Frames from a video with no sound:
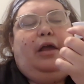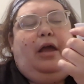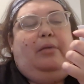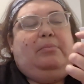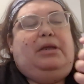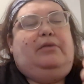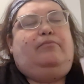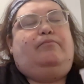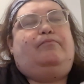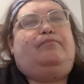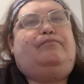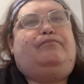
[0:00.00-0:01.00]
I
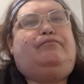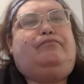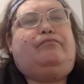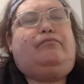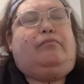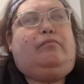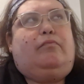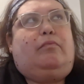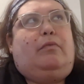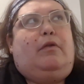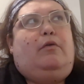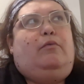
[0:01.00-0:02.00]
mean,
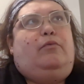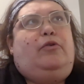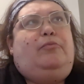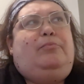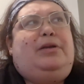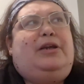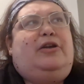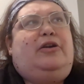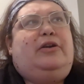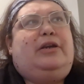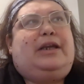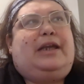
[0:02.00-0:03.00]
root beer